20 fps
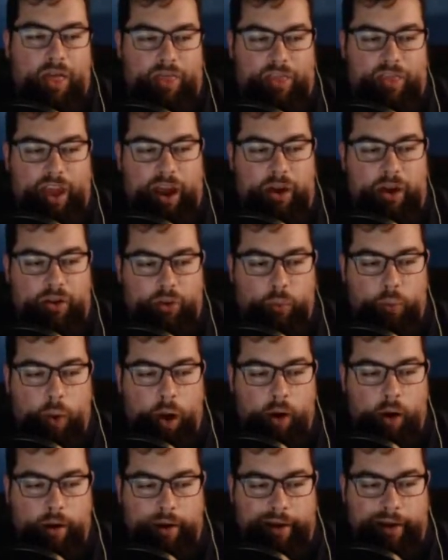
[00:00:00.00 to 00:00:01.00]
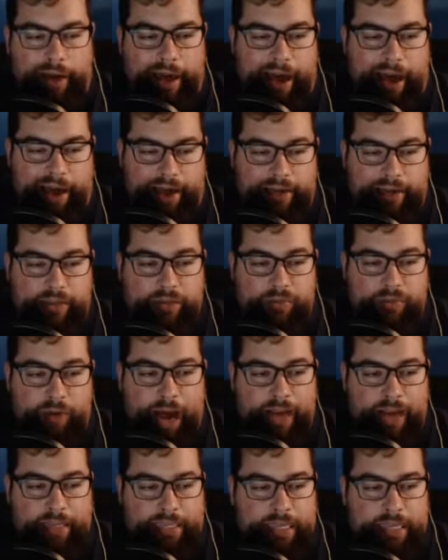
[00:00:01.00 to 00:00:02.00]
There you are, Hokius,
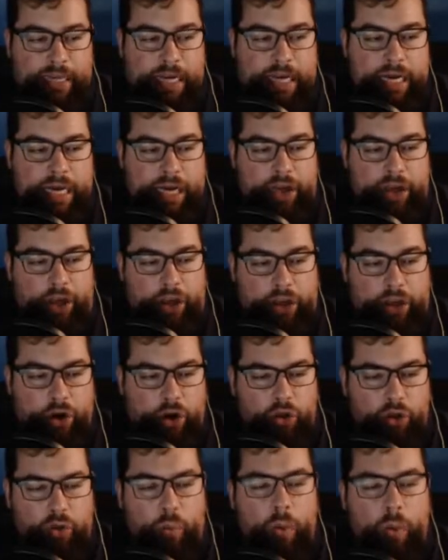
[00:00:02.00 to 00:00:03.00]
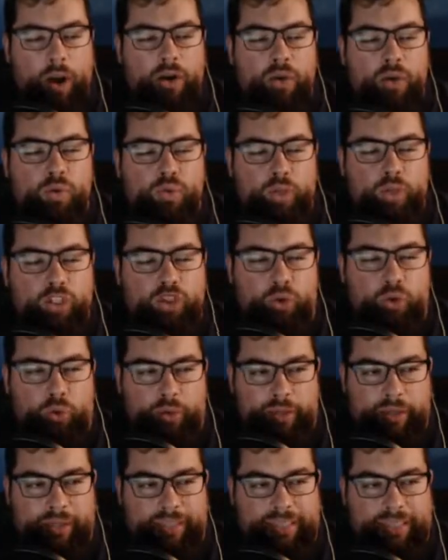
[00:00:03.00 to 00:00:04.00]
right? You're the one who
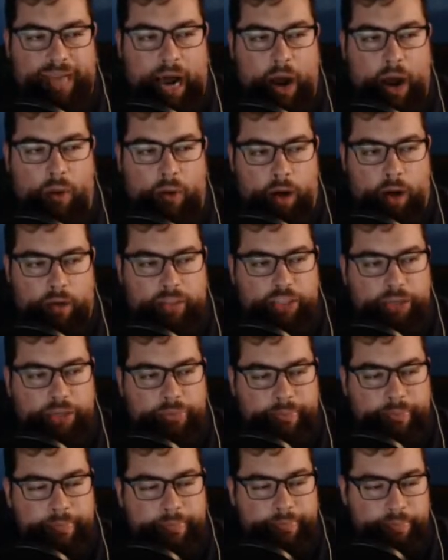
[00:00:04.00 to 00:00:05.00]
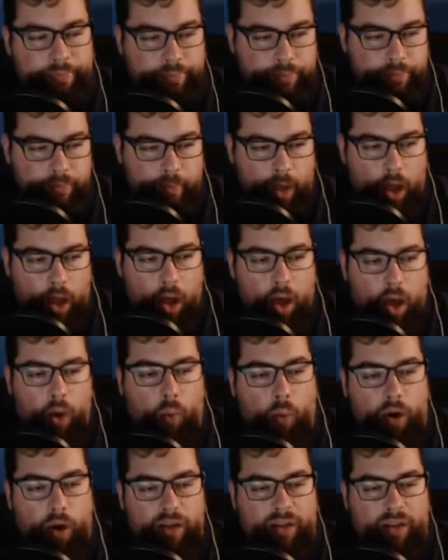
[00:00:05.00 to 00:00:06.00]
restored this town, aren't you?
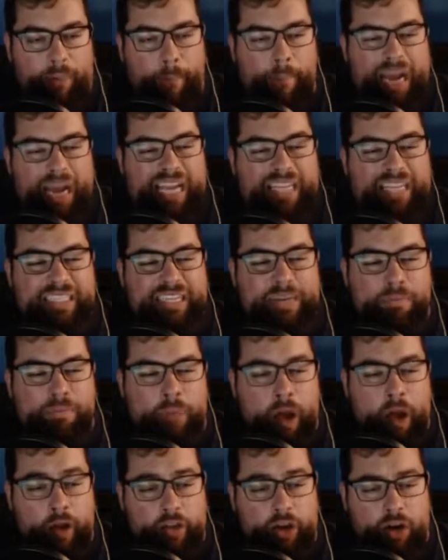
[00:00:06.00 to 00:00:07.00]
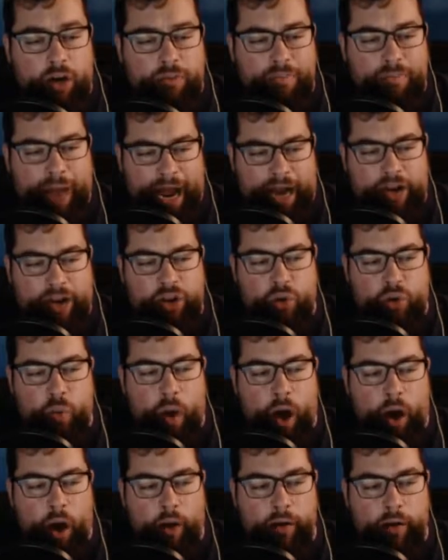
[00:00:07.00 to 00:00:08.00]
What an amazing young man you
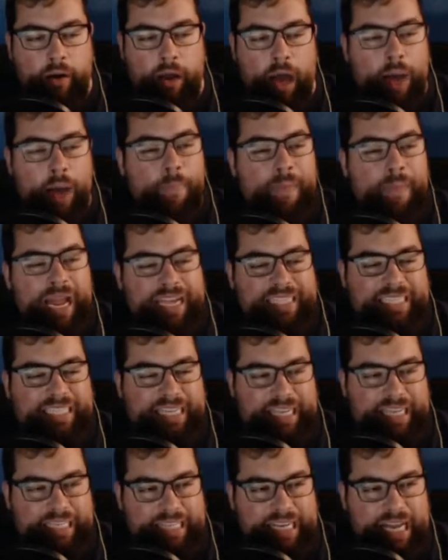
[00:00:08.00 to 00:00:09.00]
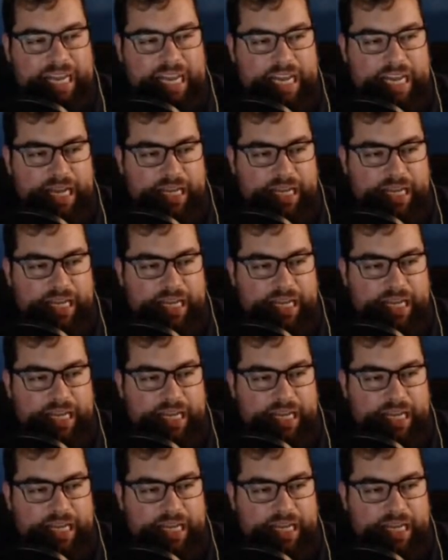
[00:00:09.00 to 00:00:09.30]
are. Amazing, isn't he?